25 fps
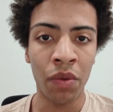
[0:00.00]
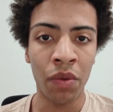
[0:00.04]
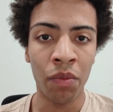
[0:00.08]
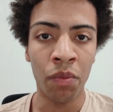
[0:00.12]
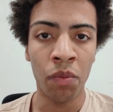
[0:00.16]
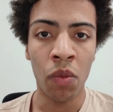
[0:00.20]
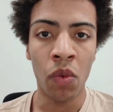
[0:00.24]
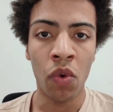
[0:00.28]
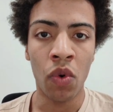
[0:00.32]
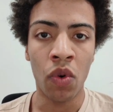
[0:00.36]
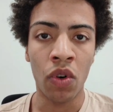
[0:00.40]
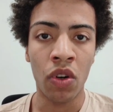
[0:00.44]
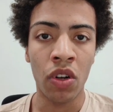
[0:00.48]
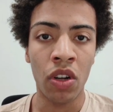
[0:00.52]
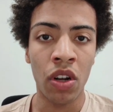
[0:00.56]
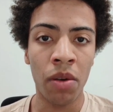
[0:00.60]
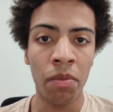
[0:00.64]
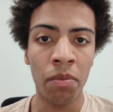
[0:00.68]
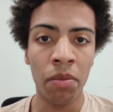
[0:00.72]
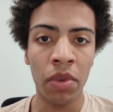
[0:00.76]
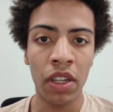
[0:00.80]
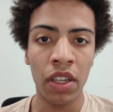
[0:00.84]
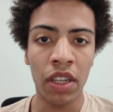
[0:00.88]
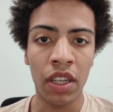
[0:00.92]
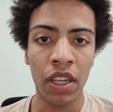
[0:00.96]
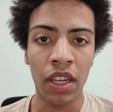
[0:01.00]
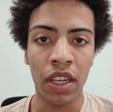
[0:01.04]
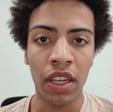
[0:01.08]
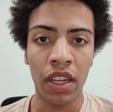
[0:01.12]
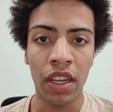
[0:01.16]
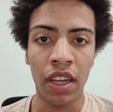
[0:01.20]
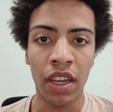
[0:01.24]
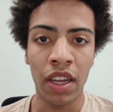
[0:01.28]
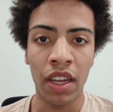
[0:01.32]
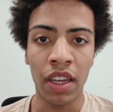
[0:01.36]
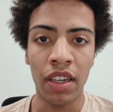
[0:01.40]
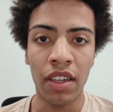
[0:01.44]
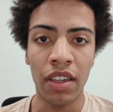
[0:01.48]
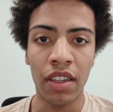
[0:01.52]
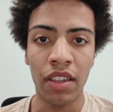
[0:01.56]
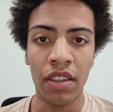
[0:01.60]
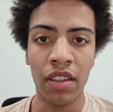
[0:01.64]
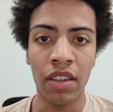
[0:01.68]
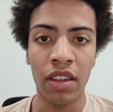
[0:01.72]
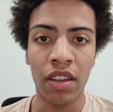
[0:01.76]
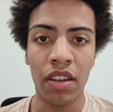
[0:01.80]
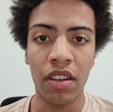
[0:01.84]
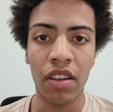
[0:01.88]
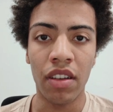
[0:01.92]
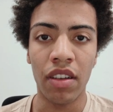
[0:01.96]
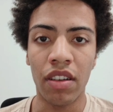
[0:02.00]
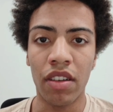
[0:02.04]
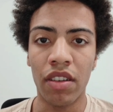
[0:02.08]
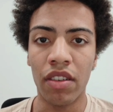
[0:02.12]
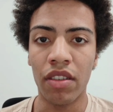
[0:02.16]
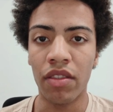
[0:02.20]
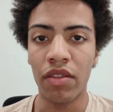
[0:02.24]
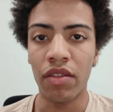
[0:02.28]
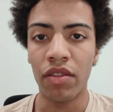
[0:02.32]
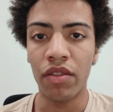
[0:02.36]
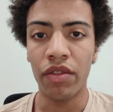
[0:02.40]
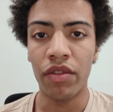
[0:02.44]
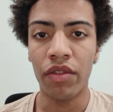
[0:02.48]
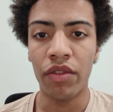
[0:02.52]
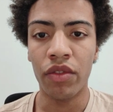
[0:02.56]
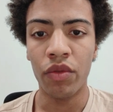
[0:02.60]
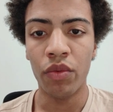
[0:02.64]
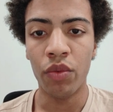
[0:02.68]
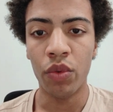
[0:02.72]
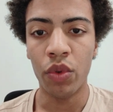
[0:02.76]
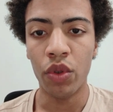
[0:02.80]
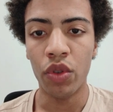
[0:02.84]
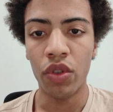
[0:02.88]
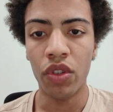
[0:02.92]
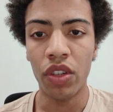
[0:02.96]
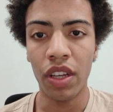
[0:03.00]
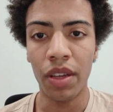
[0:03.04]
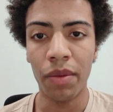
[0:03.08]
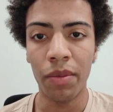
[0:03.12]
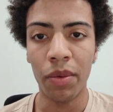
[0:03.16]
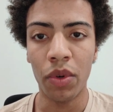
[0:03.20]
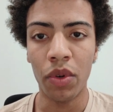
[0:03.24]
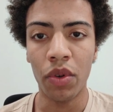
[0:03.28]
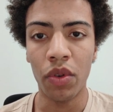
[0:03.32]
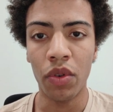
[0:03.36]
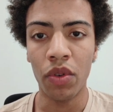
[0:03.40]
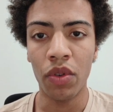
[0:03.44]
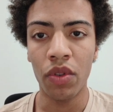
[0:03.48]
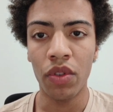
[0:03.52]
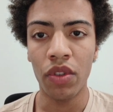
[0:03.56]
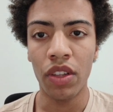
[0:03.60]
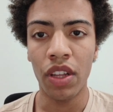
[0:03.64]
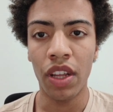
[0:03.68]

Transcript: more complicated truth table.